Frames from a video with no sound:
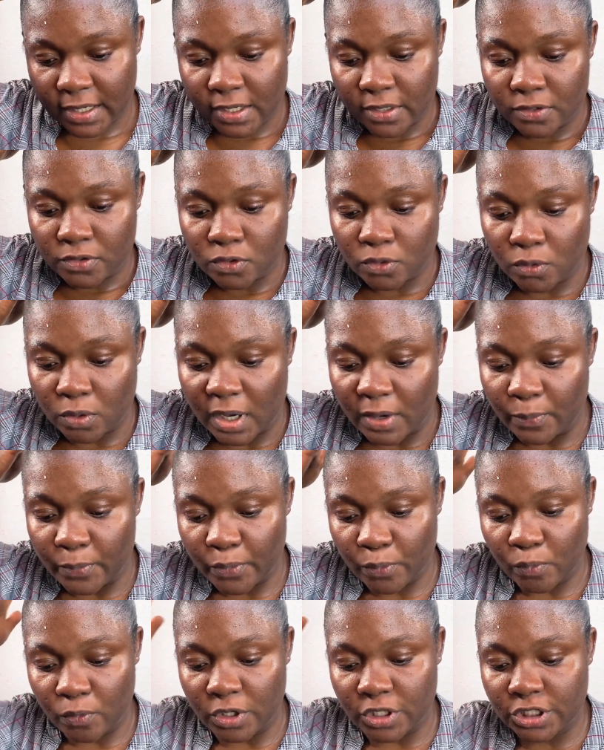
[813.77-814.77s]
So I'll be
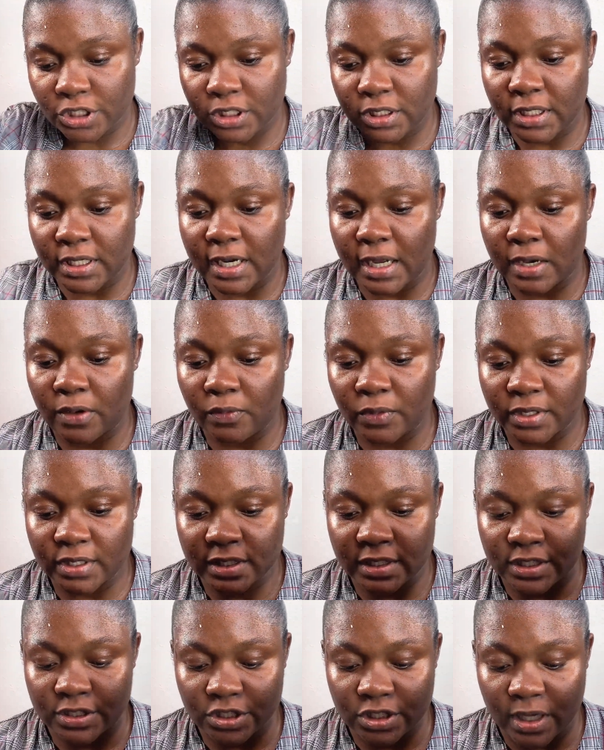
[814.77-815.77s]
washing it out with
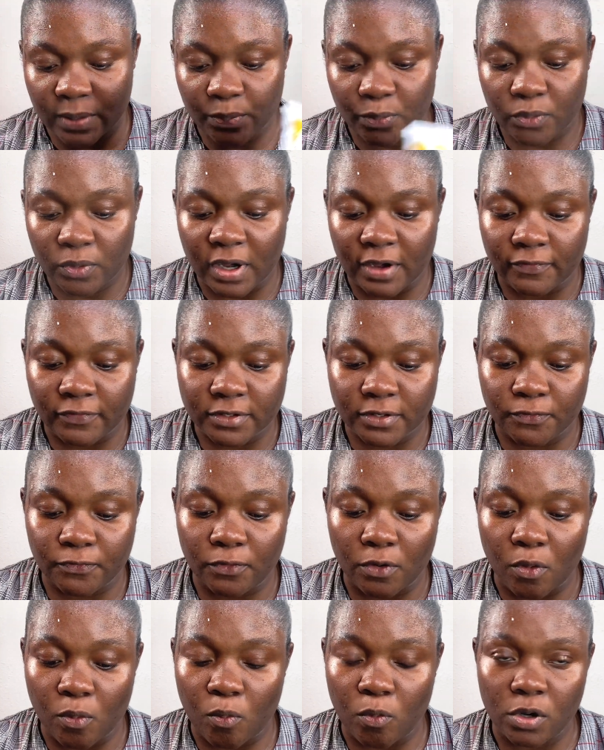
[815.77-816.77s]
the shampoo. I'll first of
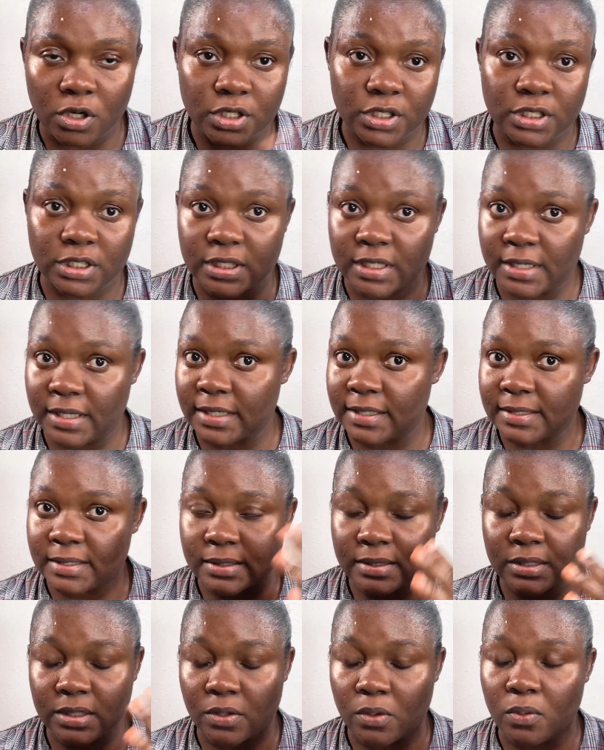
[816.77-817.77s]
all wash the
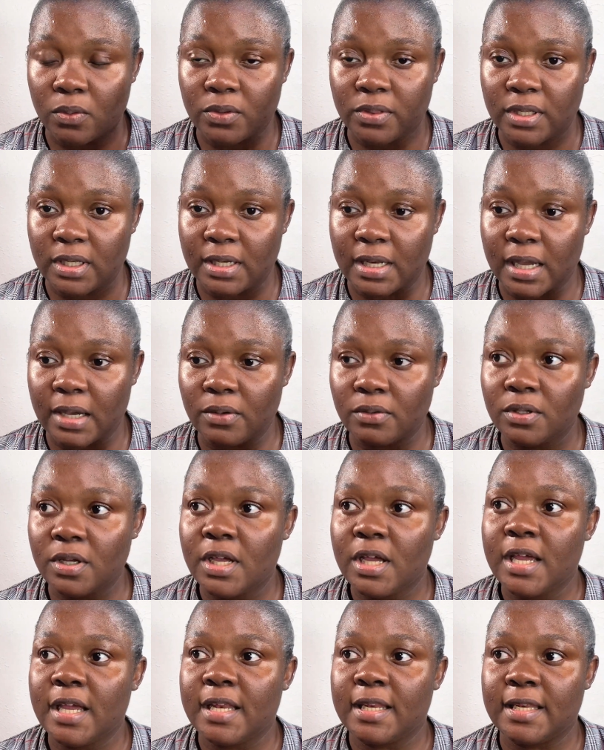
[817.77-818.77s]
whole thing out,
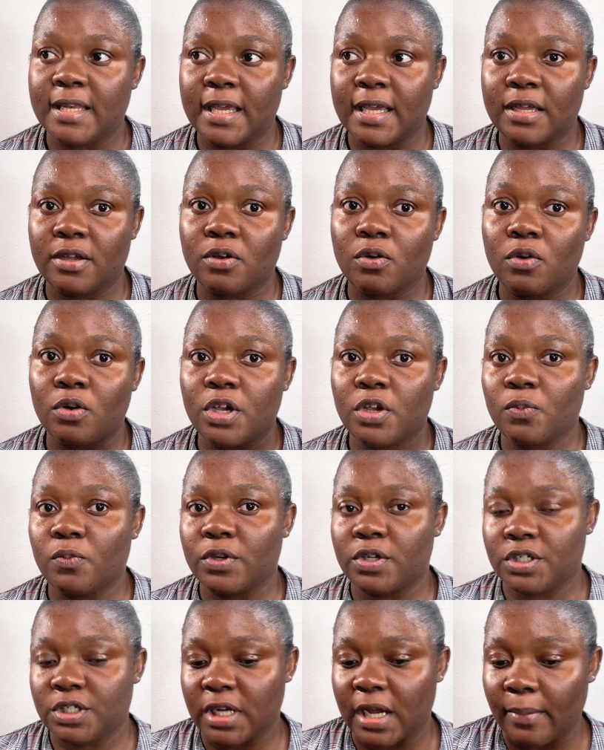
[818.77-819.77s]
then go in with
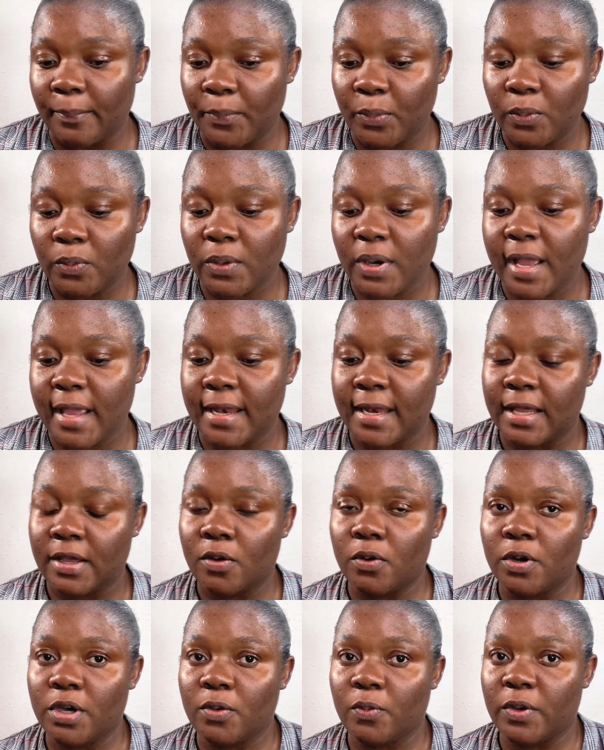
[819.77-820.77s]
shampoo, and then go
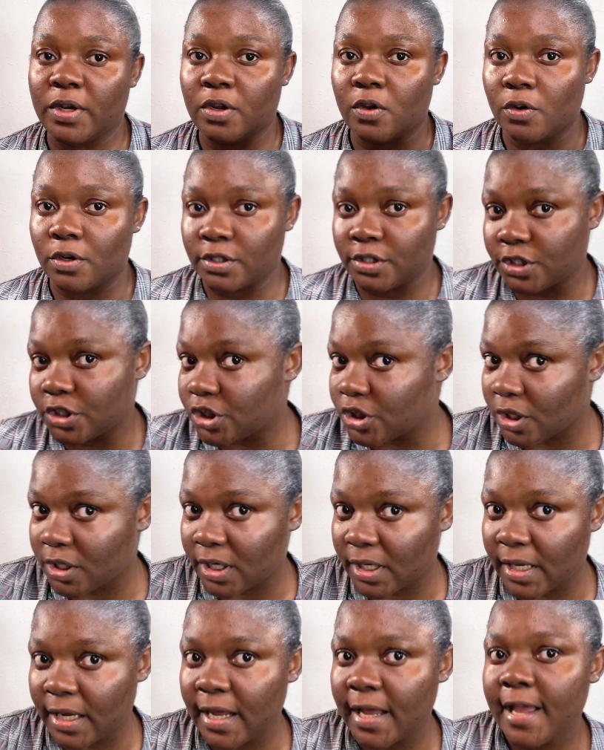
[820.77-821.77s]
in with
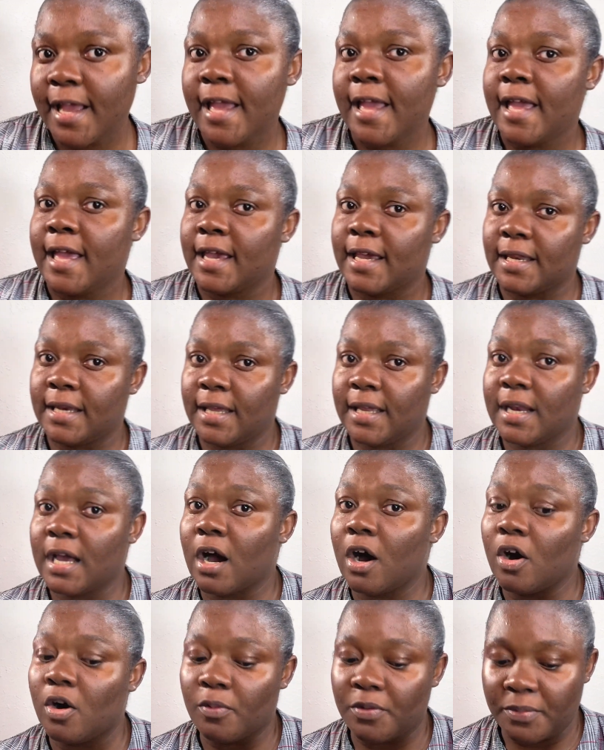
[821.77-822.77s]
conditioner, and then
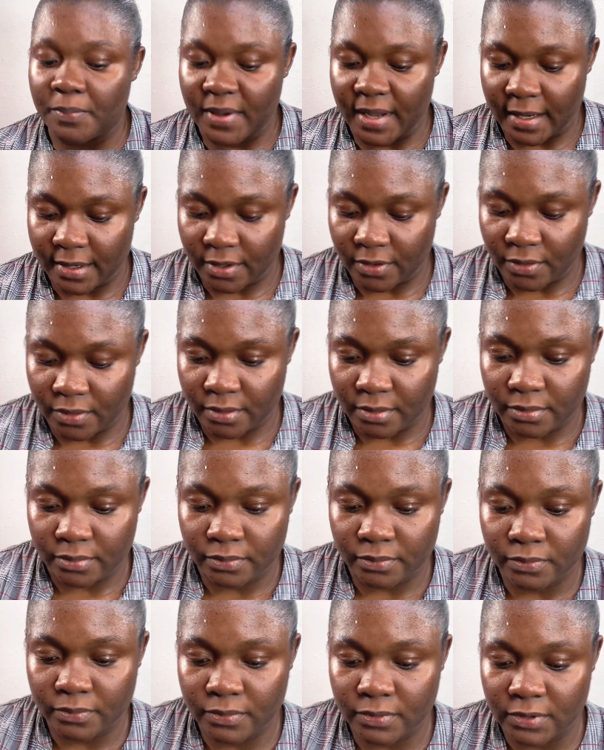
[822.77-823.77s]
I'll be back, y'all.
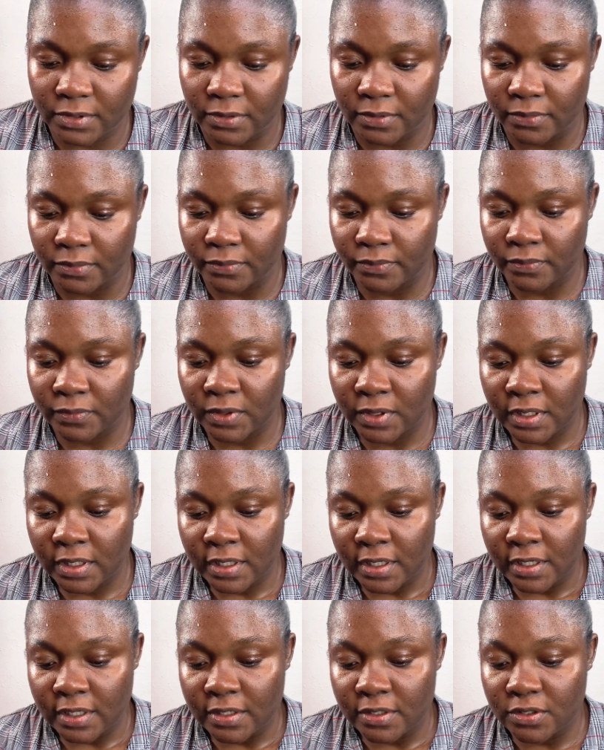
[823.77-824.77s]
So
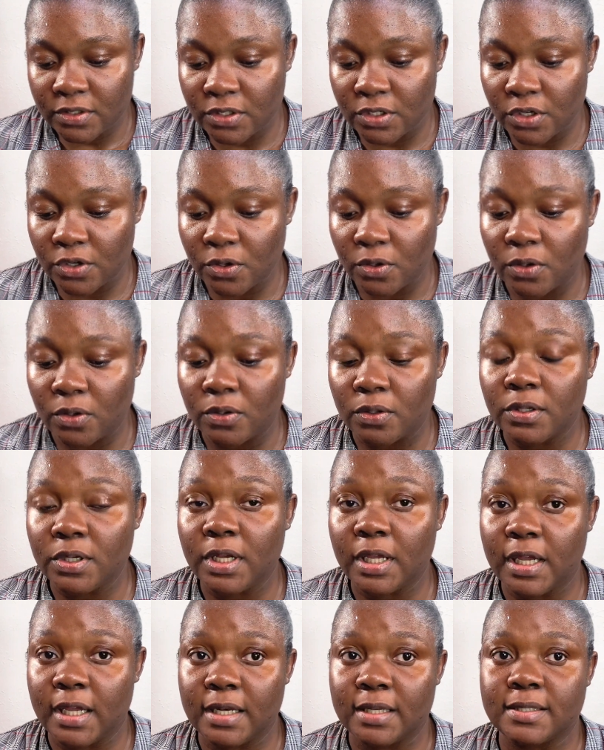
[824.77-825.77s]
see y'all
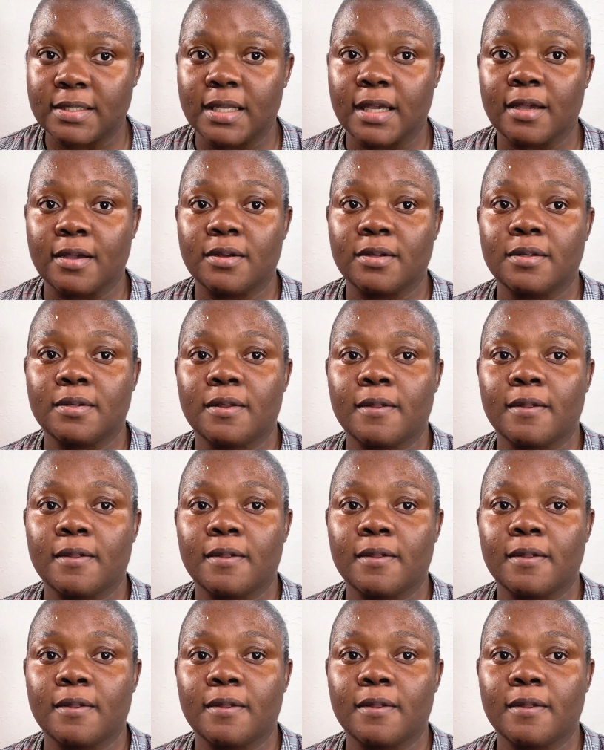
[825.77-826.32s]
in a second.